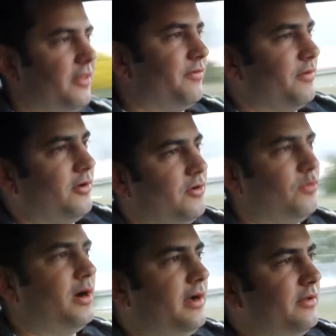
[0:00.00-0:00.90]
on the road
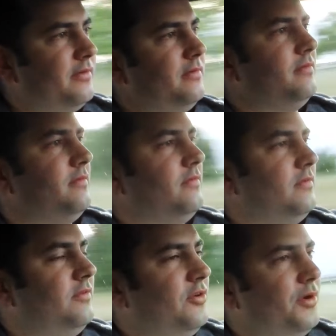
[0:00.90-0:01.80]
while
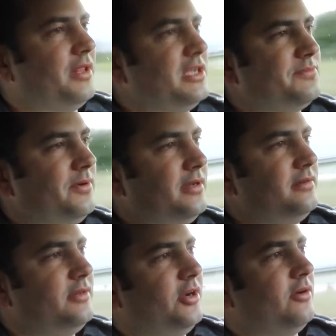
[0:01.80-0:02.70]
doing this, but,
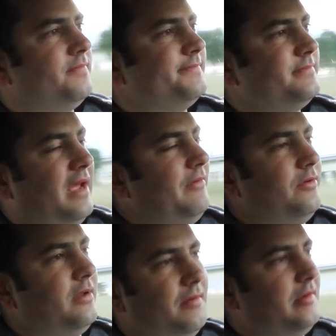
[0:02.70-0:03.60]
you know,
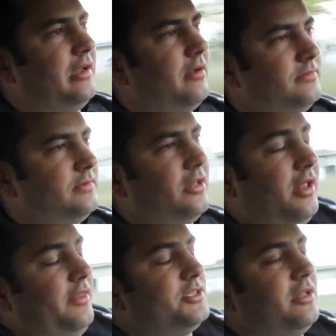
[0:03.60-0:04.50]

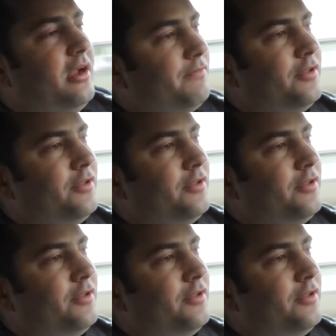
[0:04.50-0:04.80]
there's a lot of